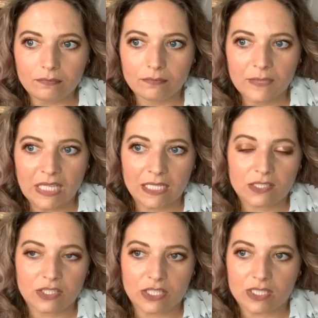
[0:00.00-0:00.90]
it's
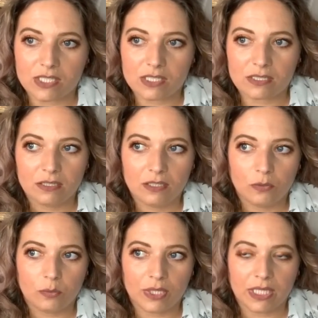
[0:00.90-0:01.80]
just
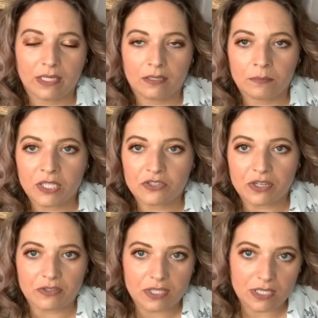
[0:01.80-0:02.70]
with the
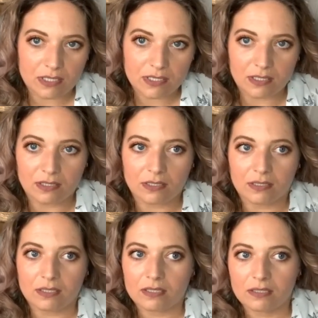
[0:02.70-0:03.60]
endometriosis
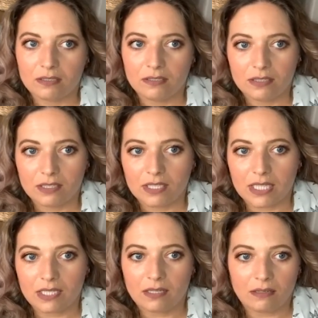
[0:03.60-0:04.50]
and
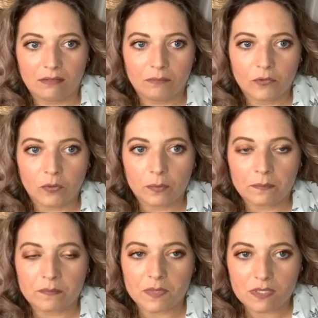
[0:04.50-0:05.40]
then
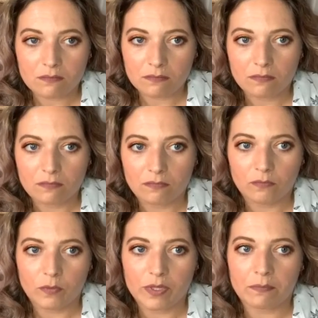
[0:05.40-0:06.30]
problems
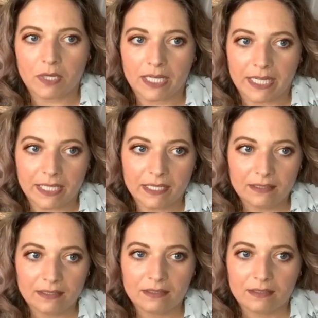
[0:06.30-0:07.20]
with my
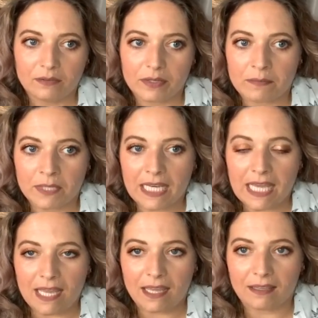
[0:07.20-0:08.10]

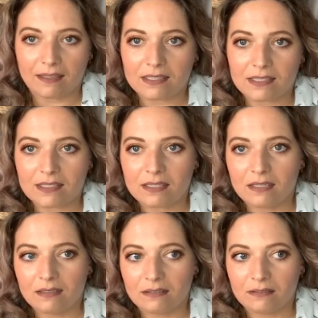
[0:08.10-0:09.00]
leg, it's
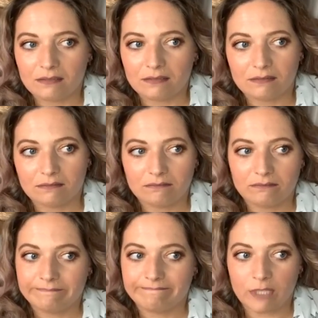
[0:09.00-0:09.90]

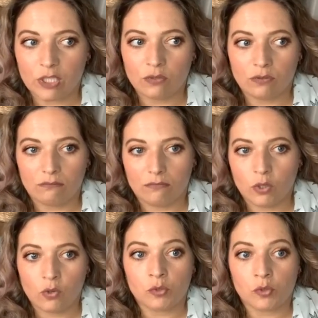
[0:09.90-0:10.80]
a
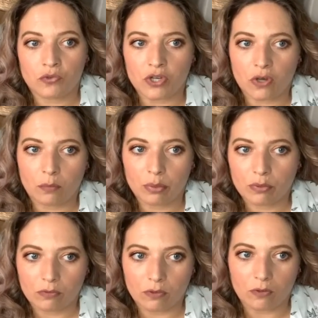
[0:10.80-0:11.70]
normal job
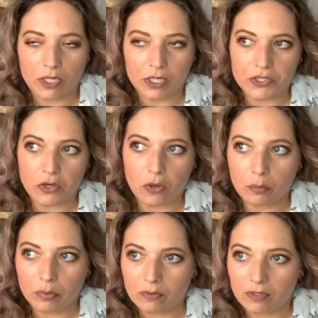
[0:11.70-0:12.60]
or a job
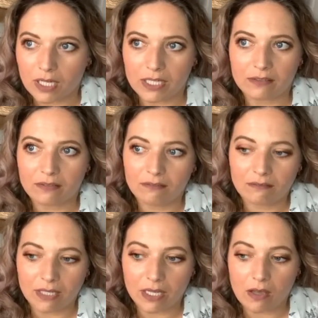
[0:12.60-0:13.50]
I
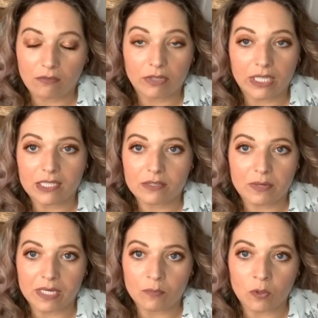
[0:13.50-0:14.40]
can't really do
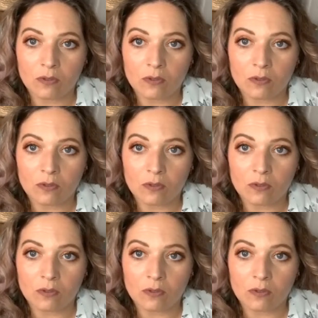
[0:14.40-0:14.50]
anymore.